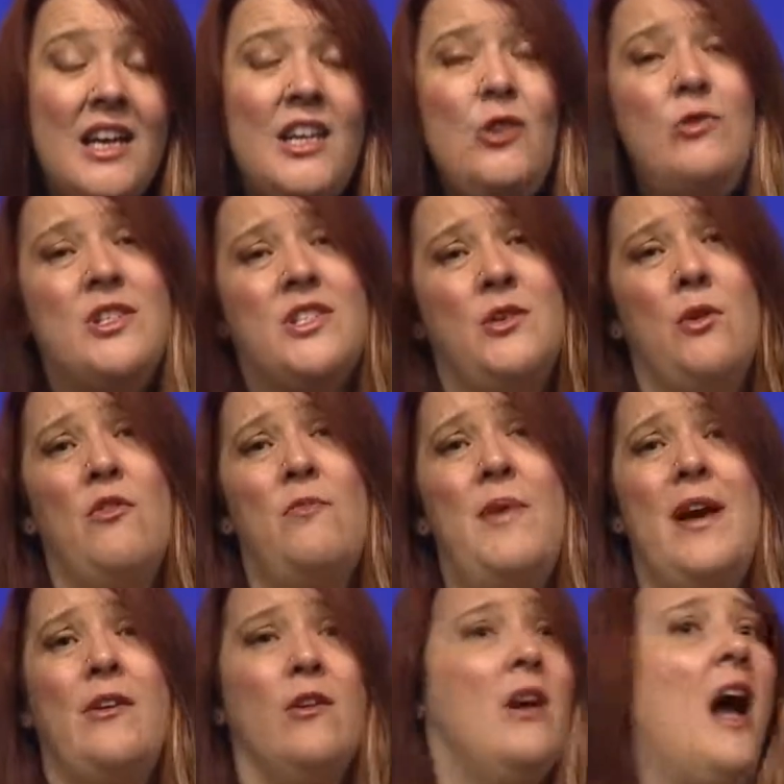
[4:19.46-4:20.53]
You deserve
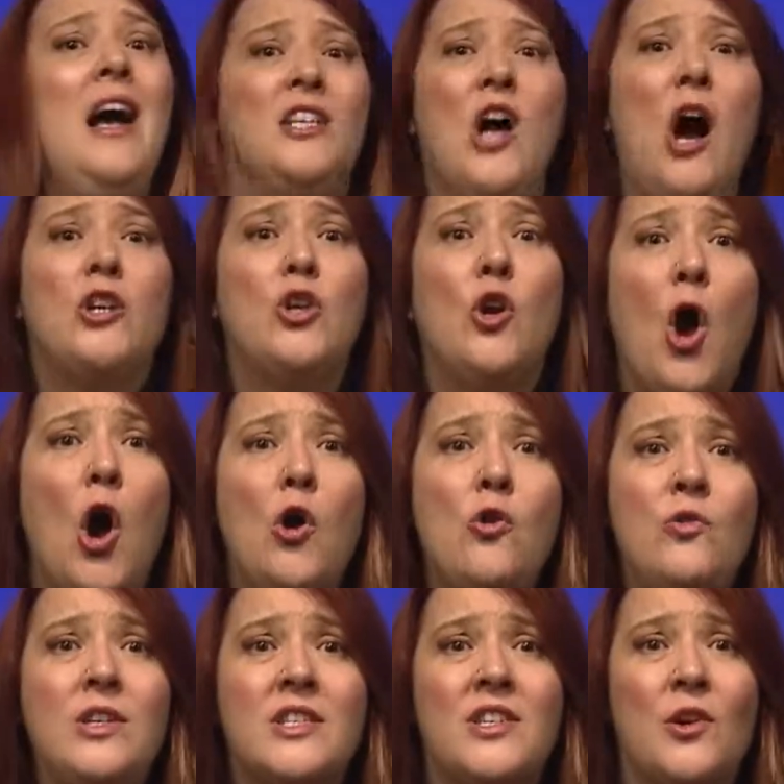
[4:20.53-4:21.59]
better. Doctor
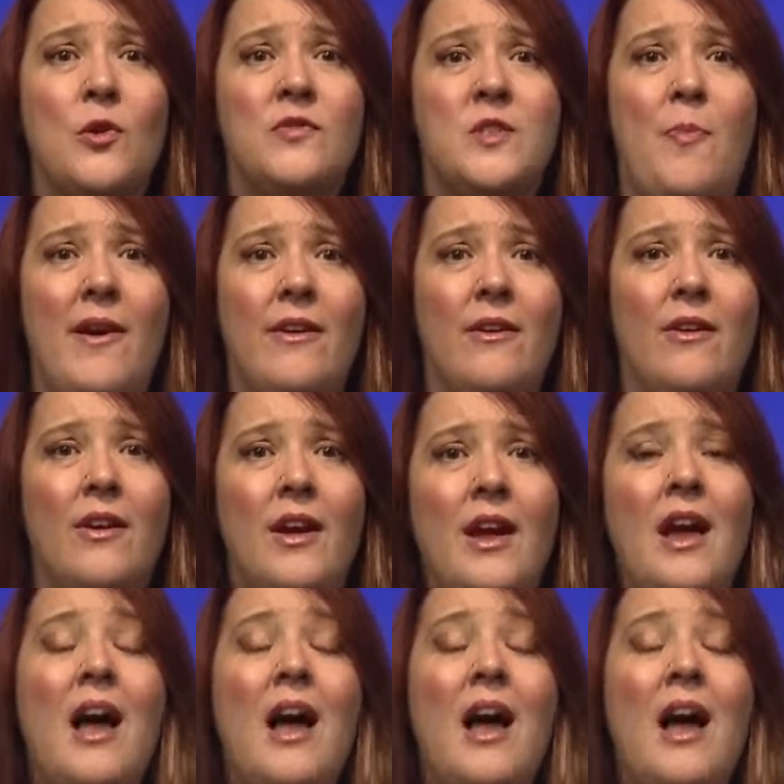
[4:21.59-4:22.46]
Who deserves better.